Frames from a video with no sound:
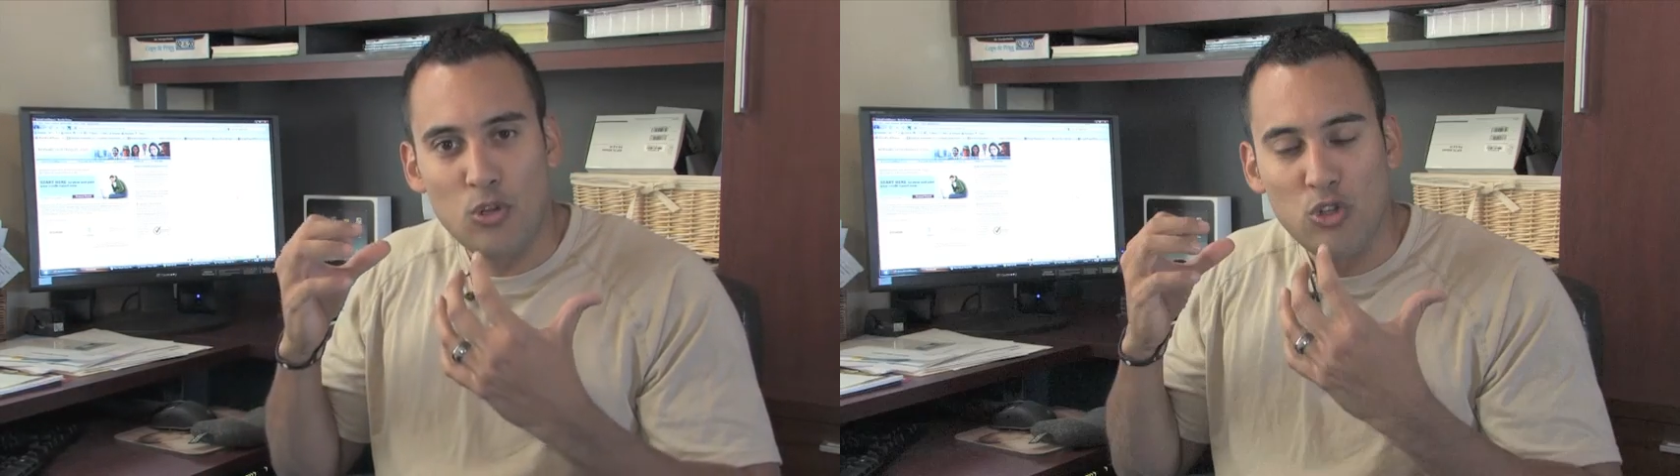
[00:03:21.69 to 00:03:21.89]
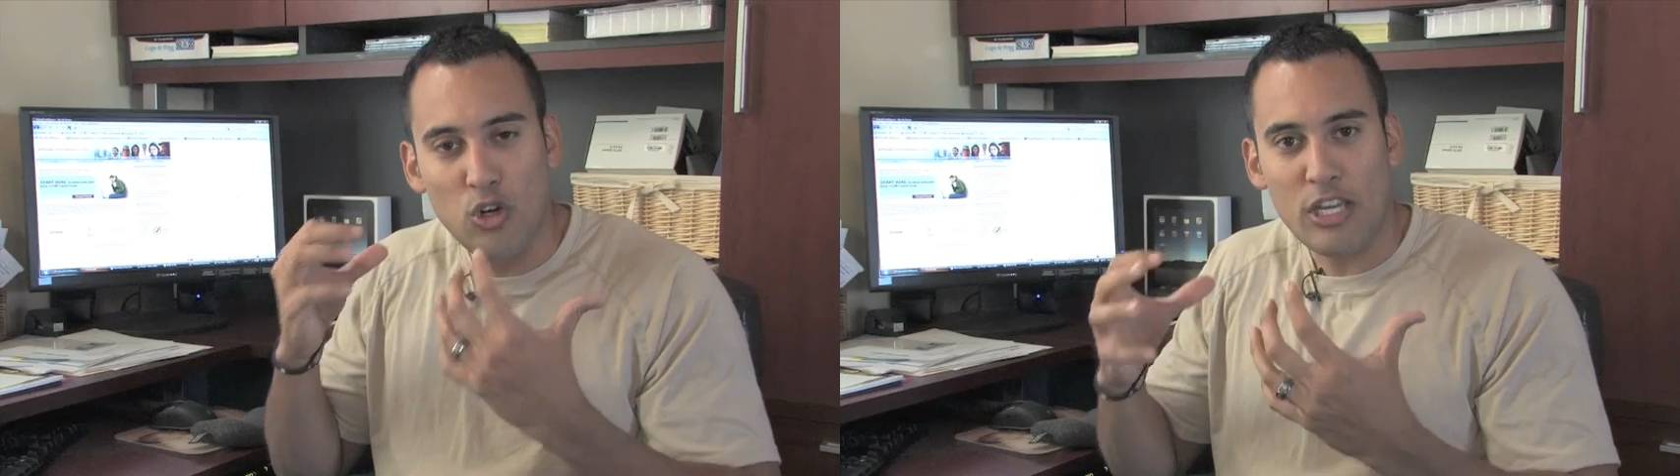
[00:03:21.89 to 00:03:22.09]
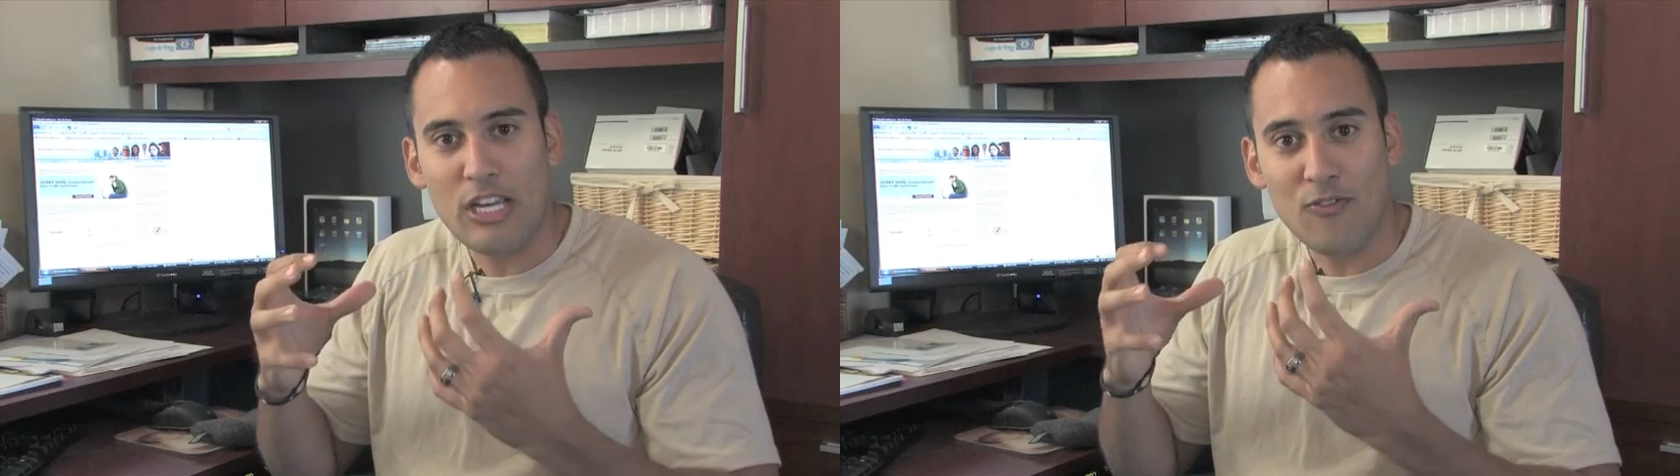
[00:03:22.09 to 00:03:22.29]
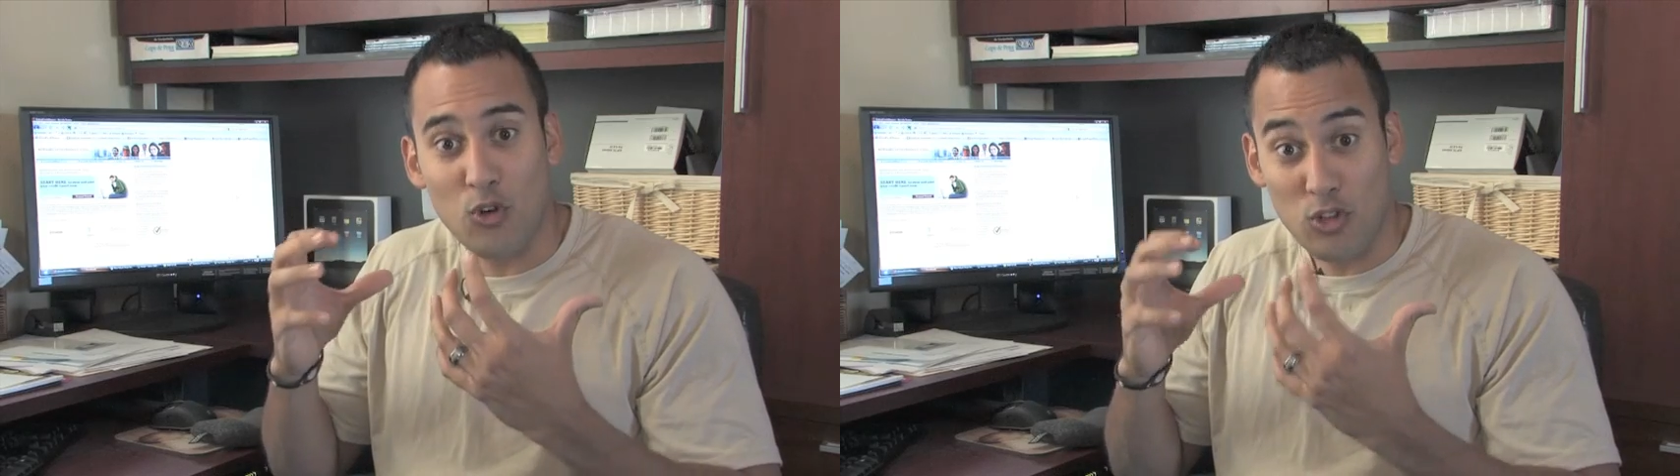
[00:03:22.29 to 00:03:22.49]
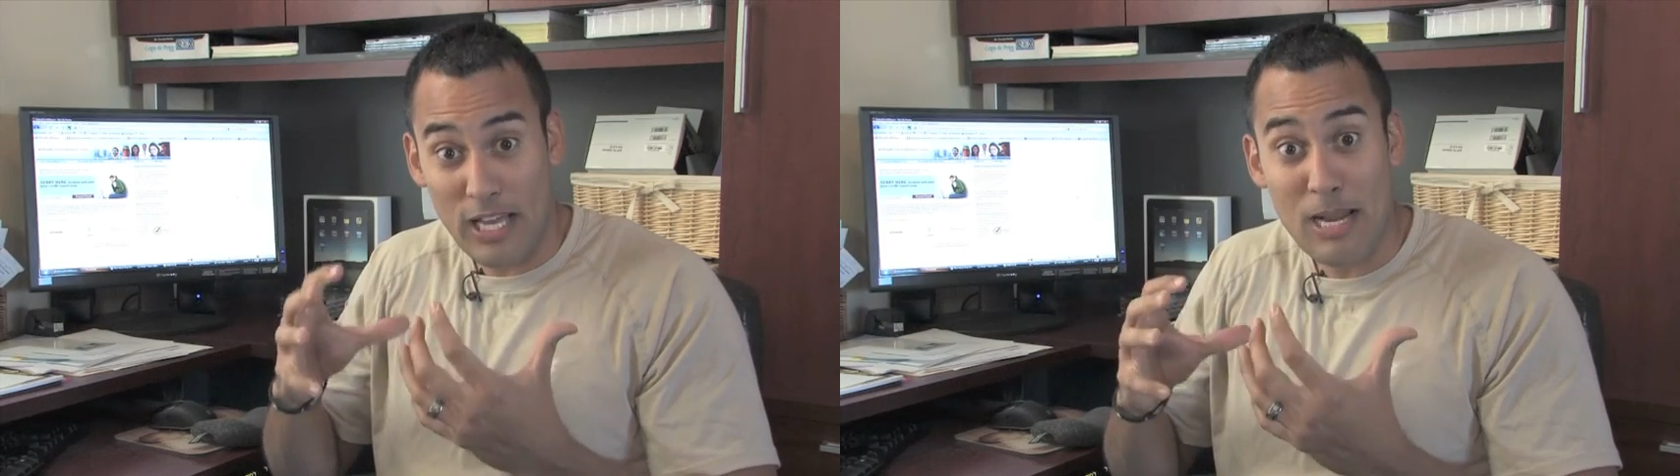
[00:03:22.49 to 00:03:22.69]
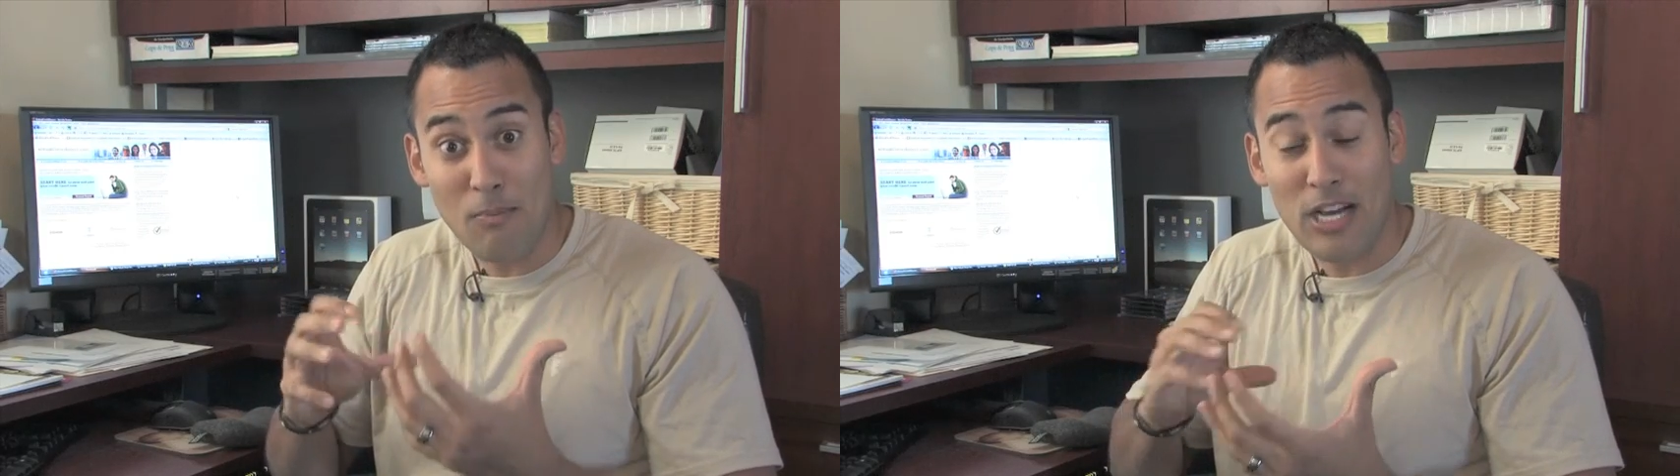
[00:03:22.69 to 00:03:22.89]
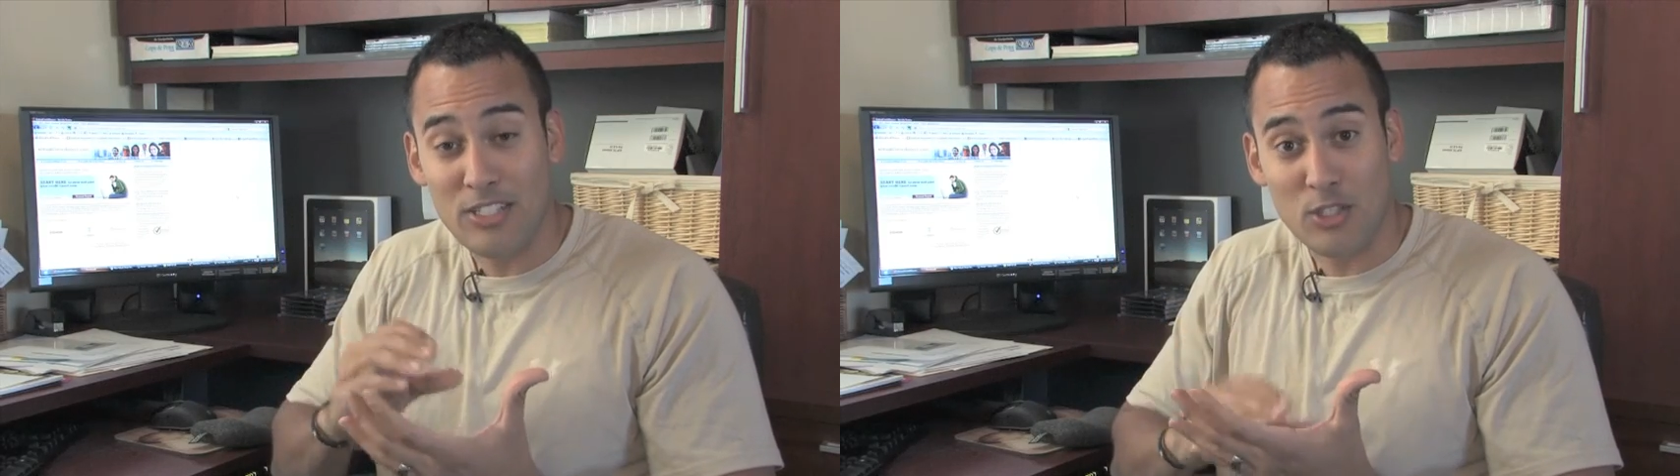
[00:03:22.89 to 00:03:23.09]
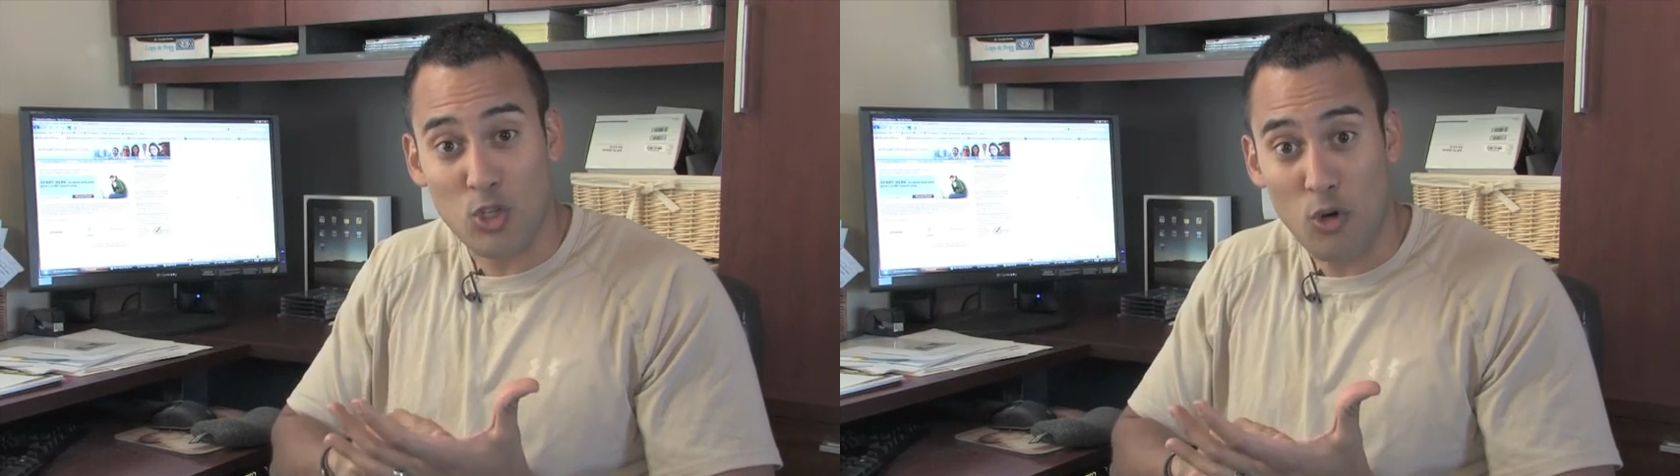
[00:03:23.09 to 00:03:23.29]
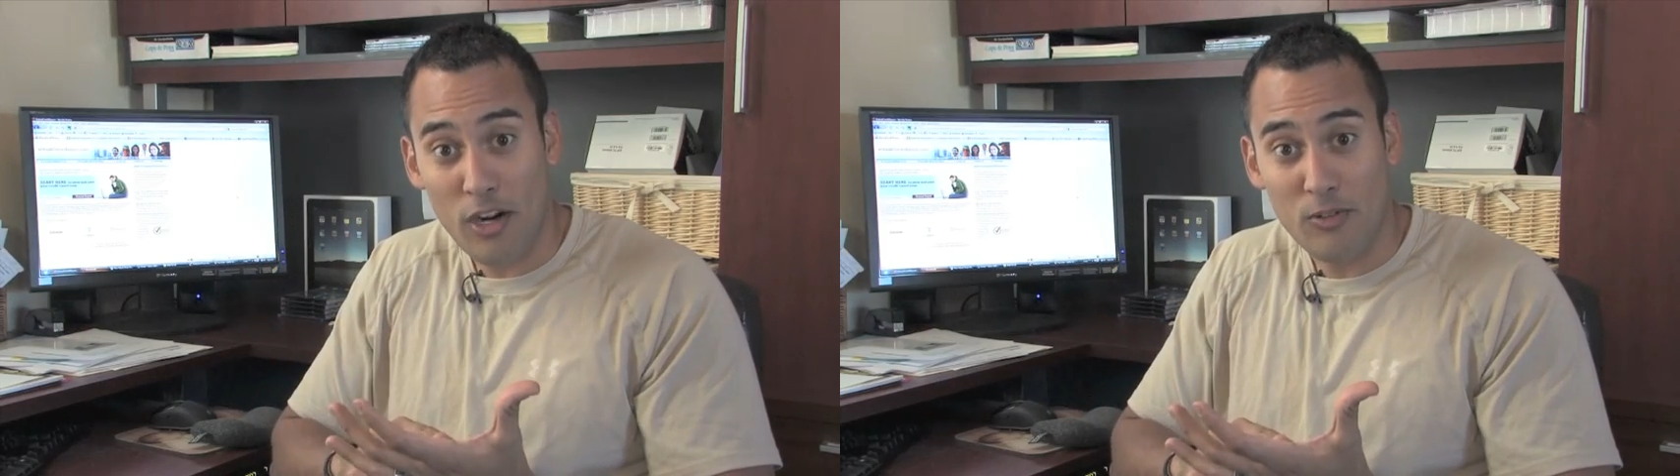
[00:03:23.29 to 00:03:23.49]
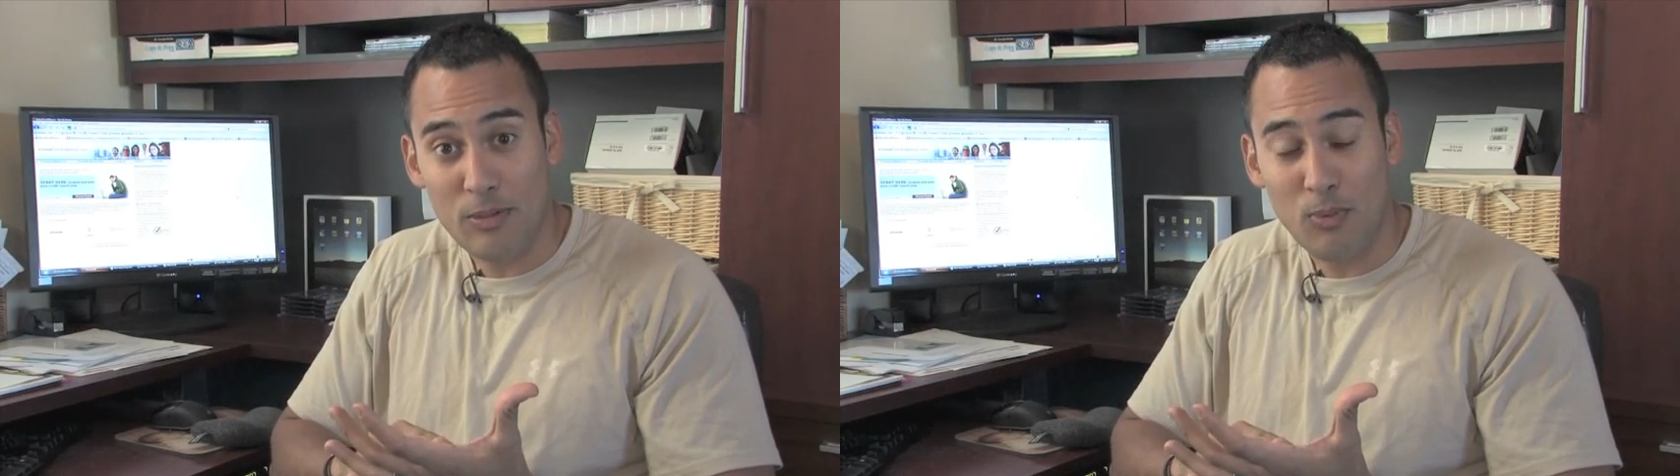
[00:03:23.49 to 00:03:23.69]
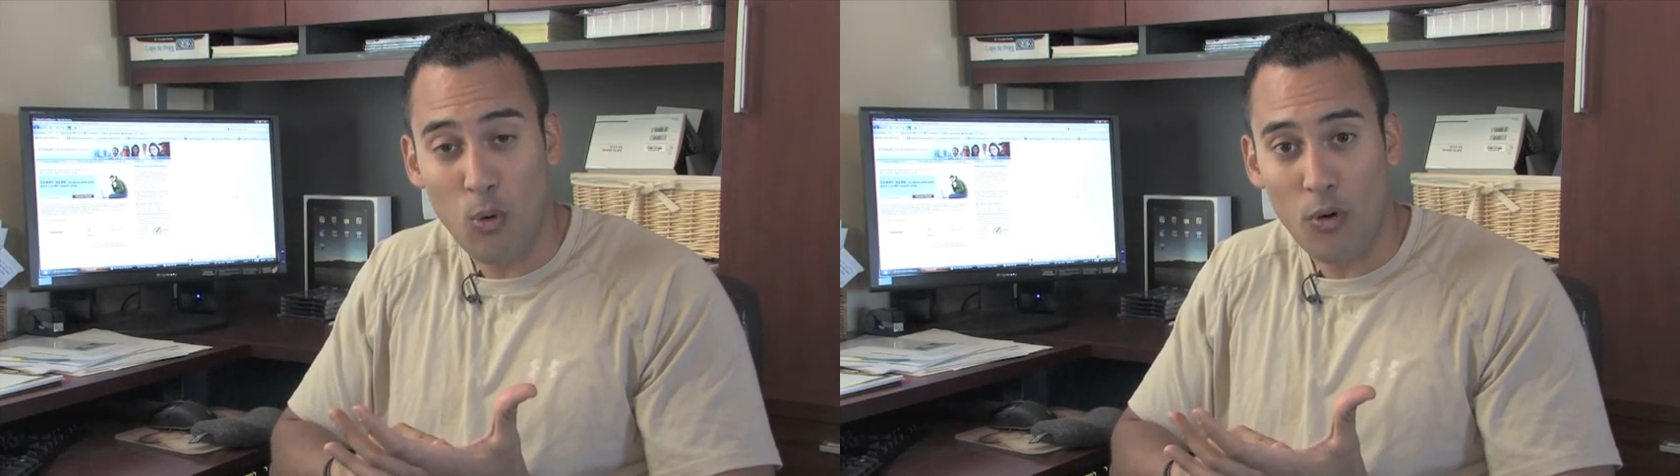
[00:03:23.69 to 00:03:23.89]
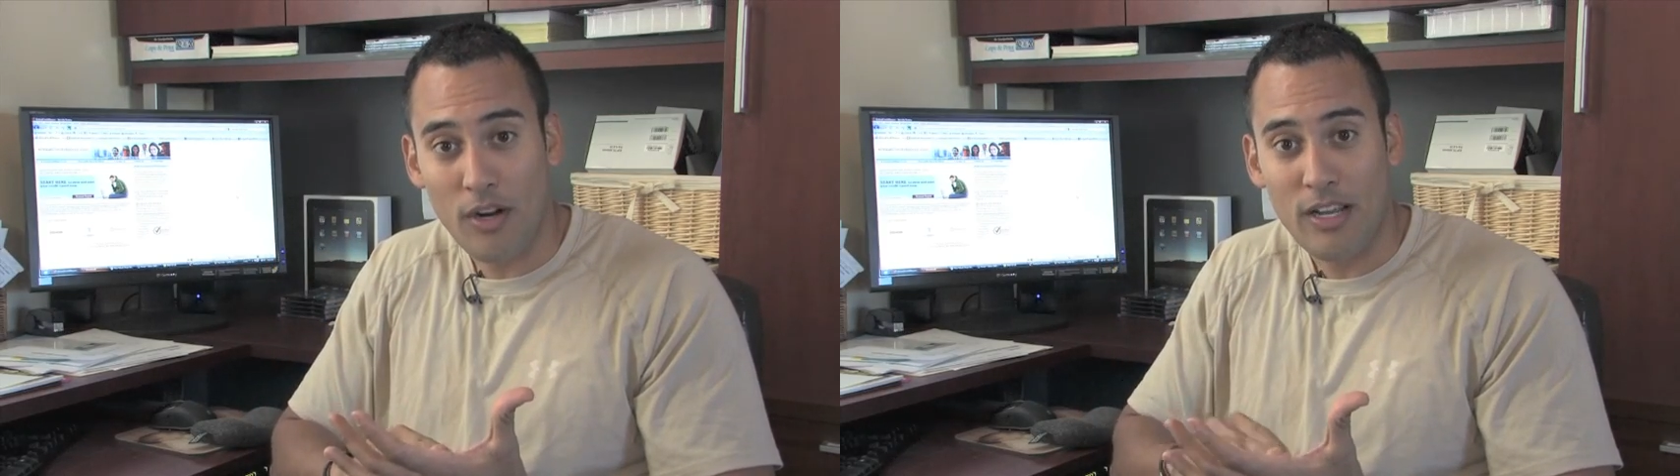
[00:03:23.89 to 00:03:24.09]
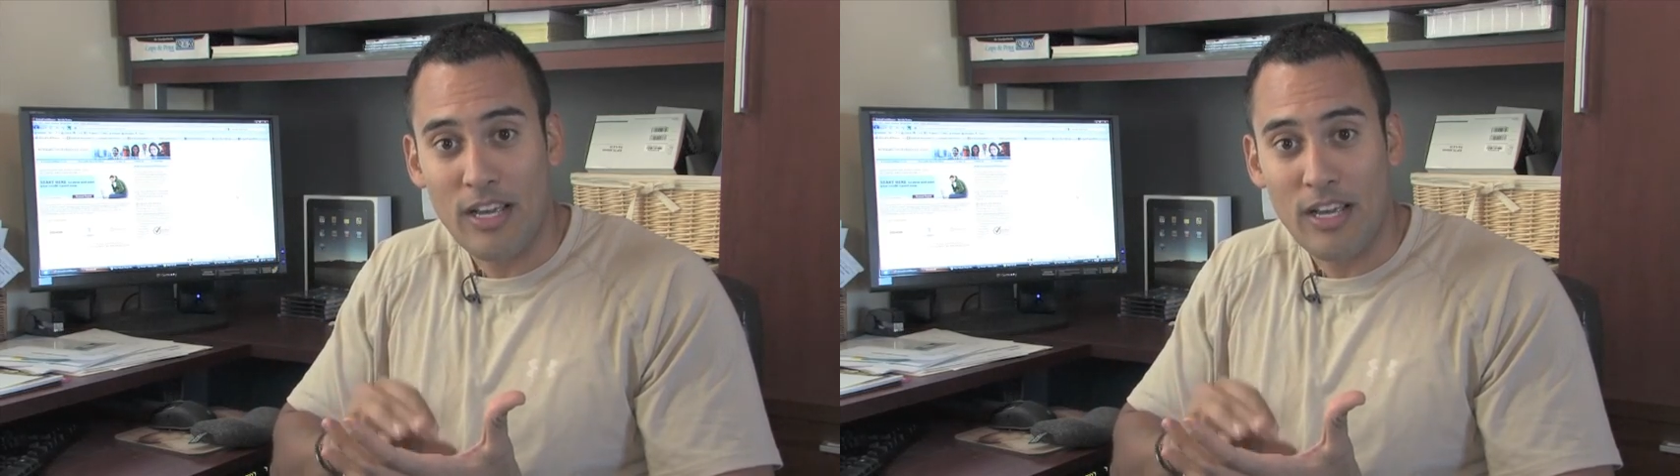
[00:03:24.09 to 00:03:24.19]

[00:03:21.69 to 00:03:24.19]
looking for landmines in your credit report,